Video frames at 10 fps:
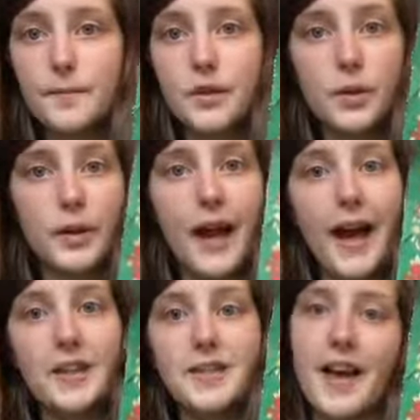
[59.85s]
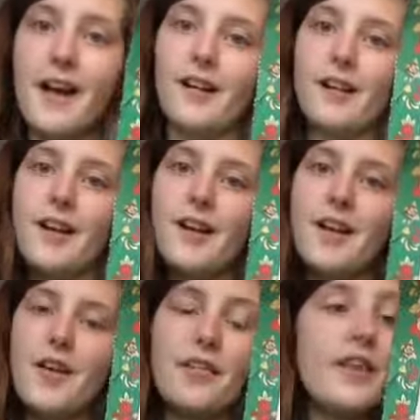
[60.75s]
you can tell
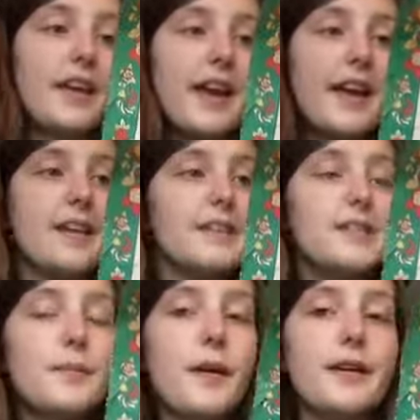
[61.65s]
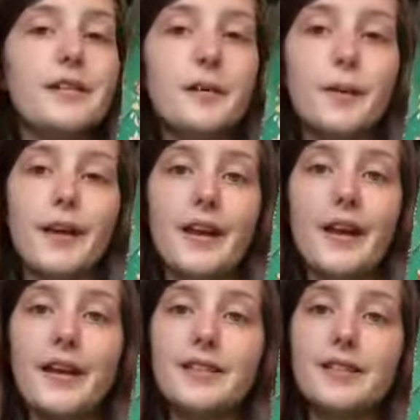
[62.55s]
that it is supposed to be a
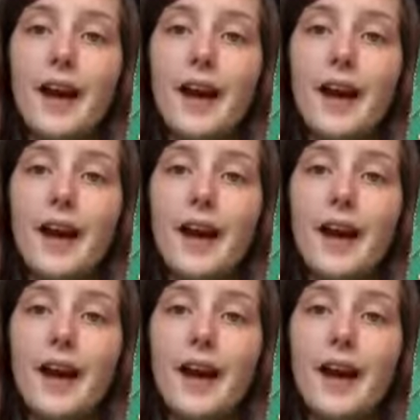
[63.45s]
little